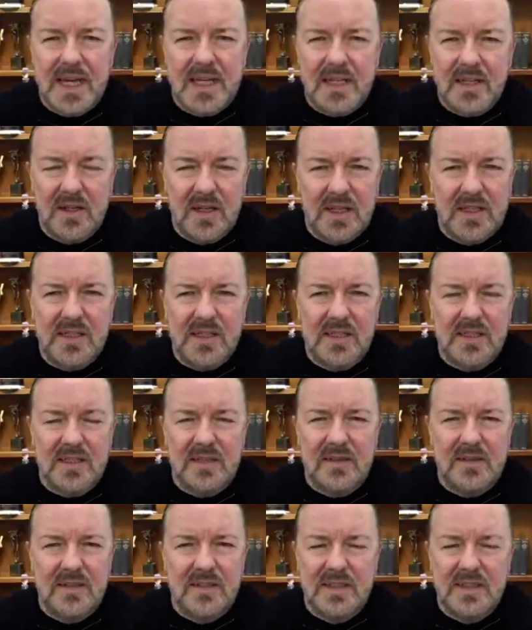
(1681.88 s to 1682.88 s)

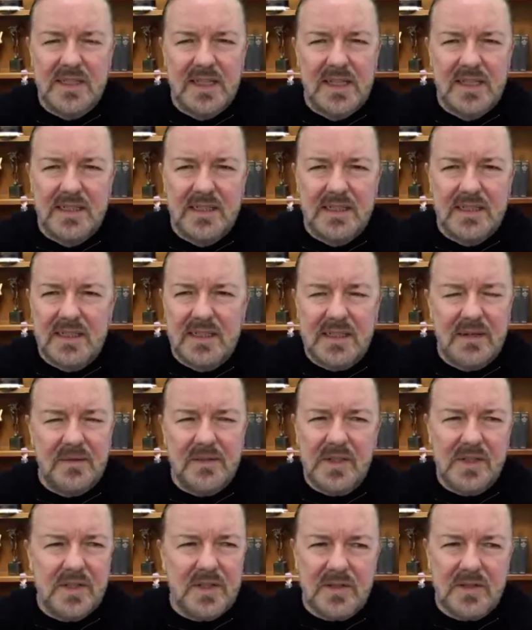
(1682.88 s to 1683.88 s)
deadlines, because that
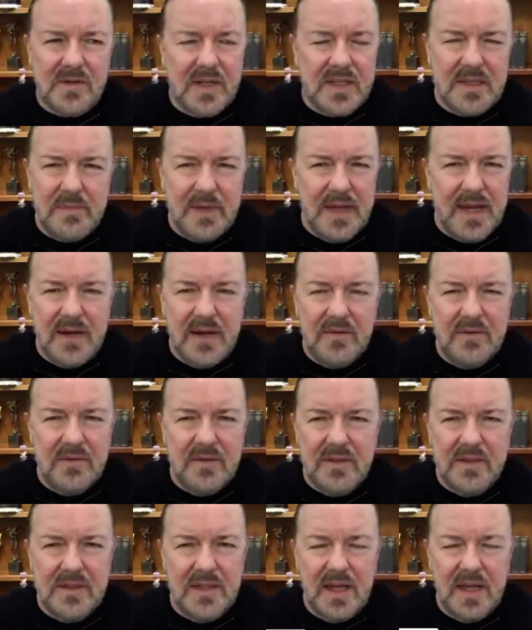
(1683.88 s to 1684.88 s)
would just stress me
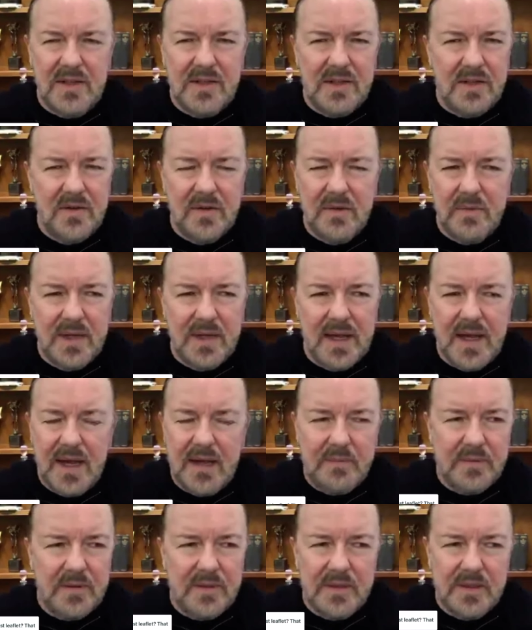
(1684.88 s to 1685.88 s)
out. I'll do it when it
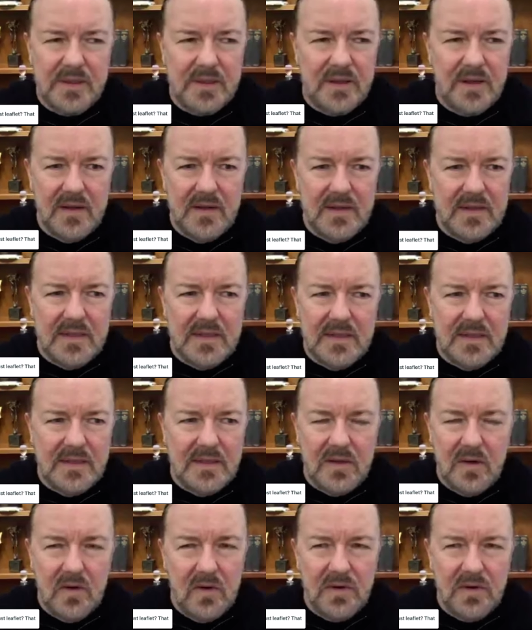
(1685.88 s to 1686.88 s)
happens,
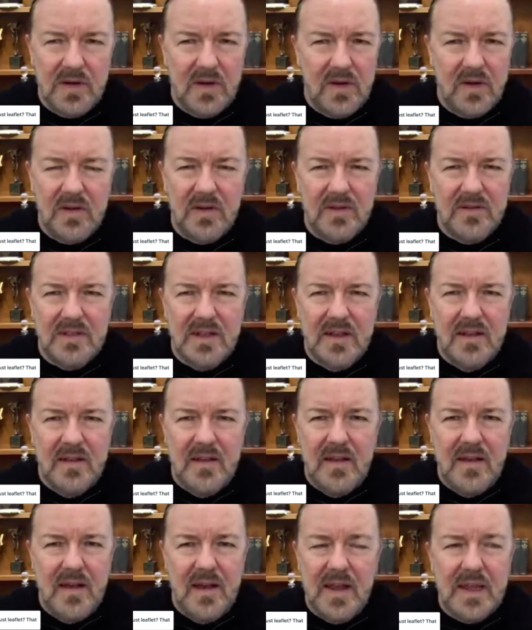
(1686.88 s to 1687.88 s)
or not.
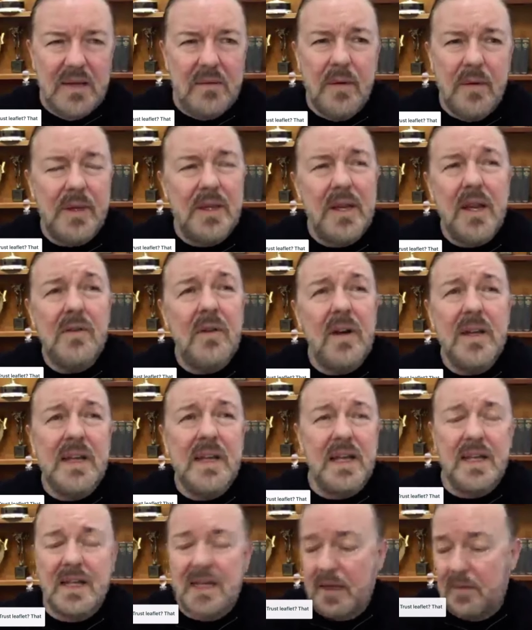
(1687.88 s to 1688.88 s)
And there might be another
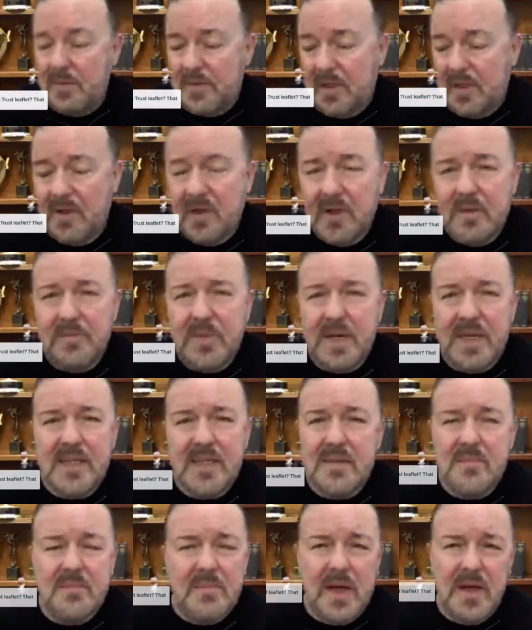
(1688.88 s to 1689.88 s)
idea that comes along and
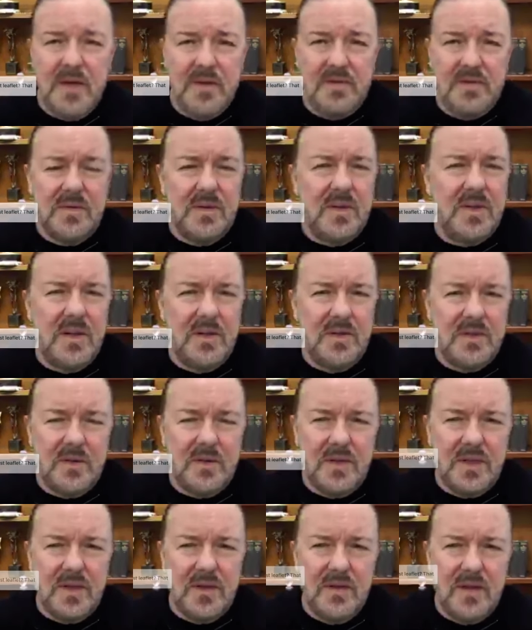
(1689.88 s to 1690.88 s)
beats them both, you know,
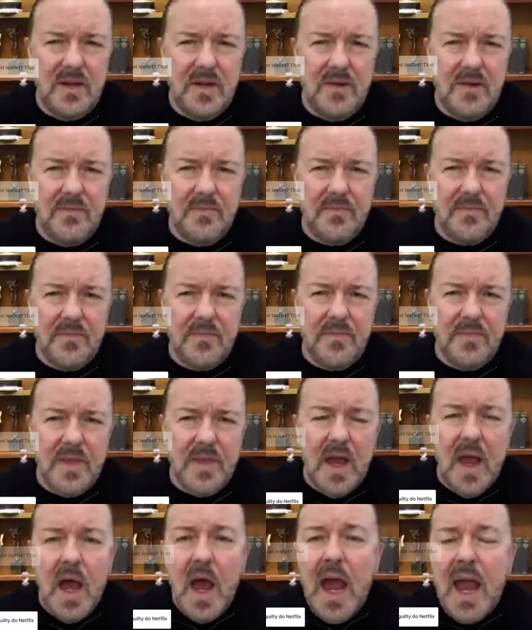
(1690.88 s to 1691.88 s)
so I don't know.
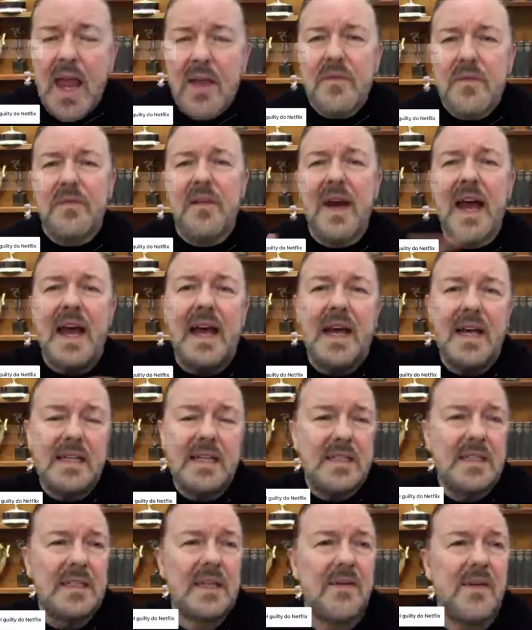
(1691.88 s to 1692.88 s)
In
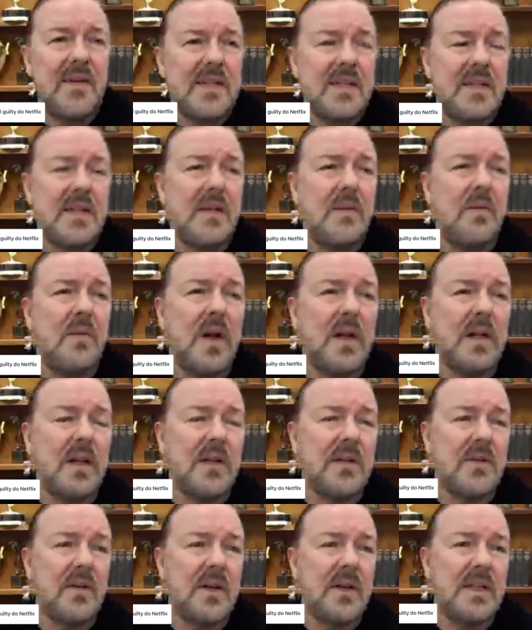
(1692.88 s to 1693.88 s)
fact, there is one
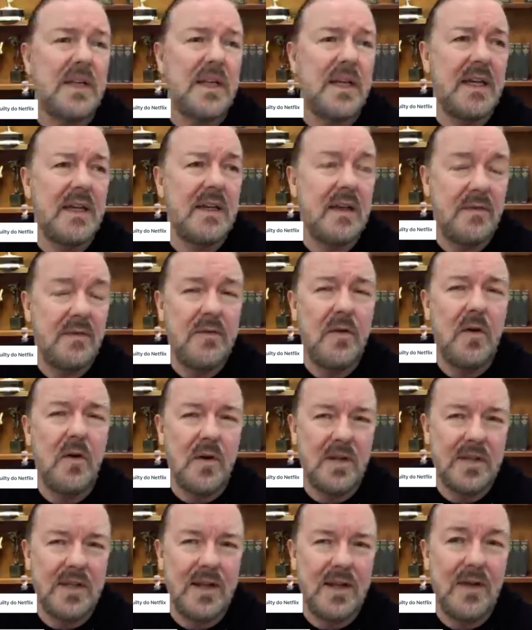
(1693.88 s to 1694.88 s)
other idea, I've
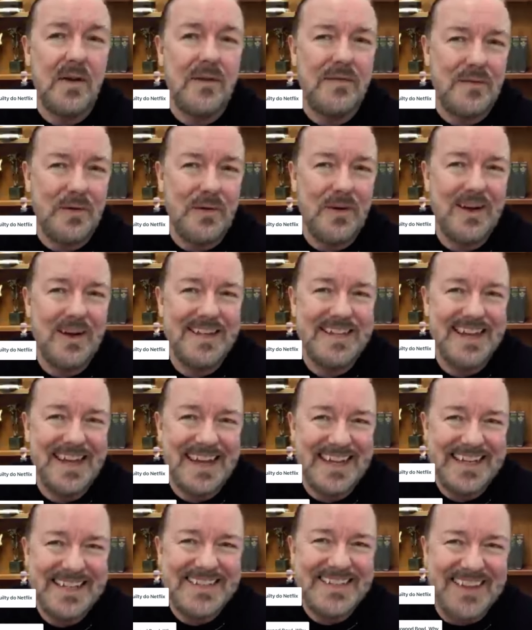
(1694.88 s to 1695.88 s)
got 4
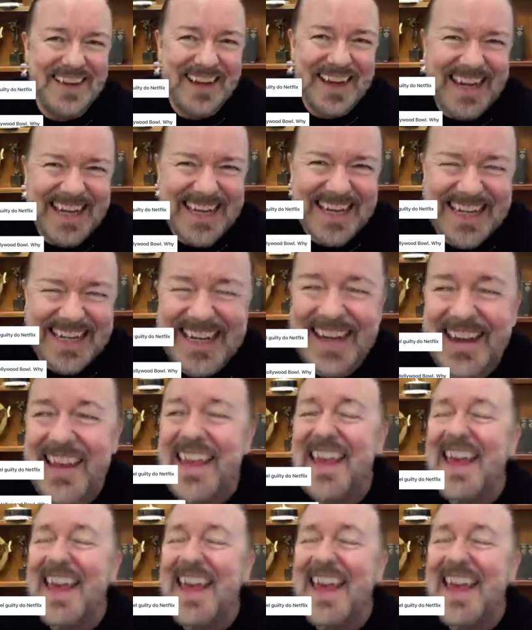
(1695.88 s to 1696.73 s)
ideas, right?